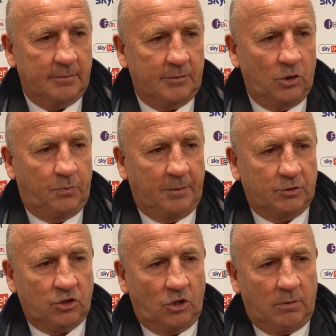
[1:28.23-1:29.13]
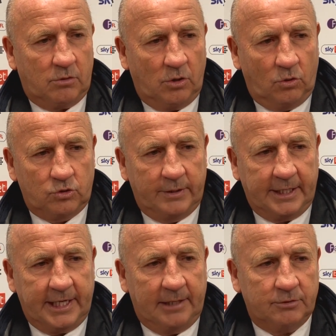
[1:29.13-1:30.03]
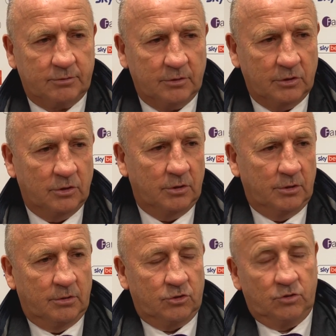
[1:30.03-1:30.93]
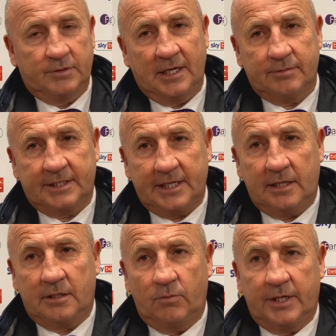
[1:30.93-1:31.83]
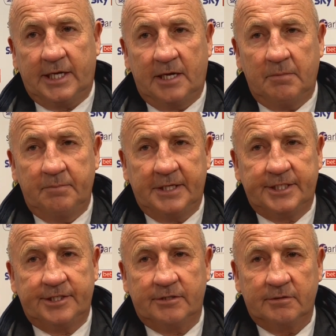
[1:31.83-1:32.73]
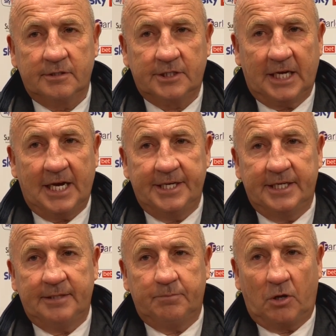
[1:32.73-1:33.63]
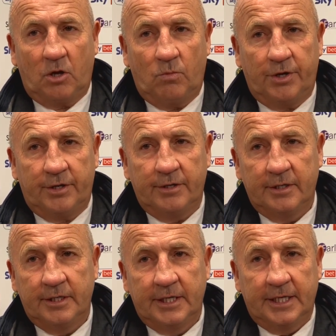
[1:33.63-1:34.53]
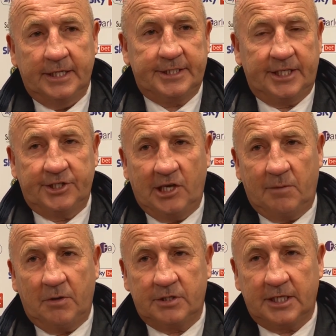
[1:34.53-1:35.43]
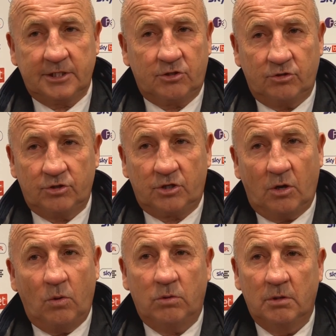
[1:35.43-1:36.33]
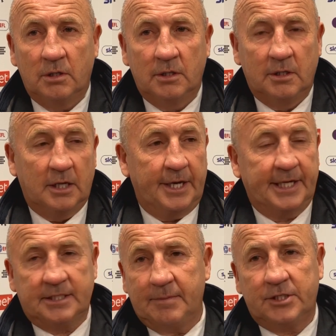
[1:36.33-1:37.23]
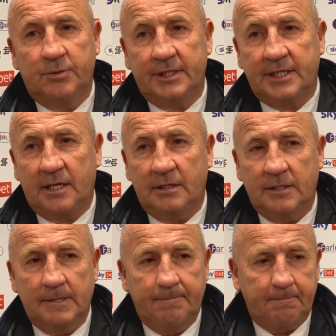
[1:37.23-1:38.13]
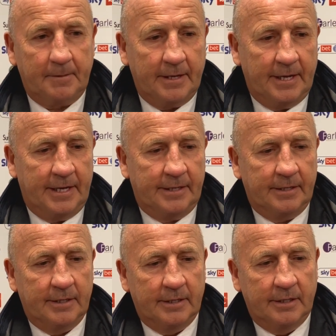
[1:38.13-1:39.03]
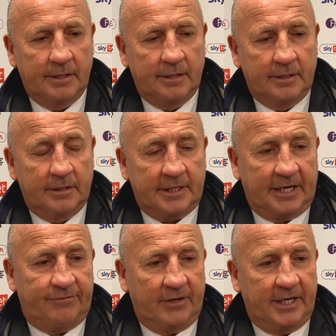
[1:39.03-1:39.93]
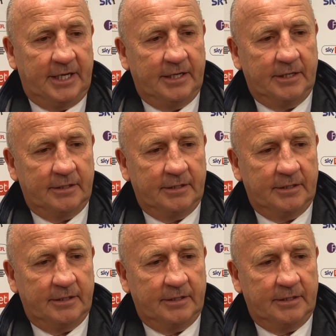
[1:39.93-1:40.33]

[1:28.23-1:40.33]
You know, people talk about goals winning games. Sometimes a tackle can win a game, and Mitch sliding in and blocking one up in a 6-yard box, that's as good as a goal. And that's a match winning tackle. And thankfully,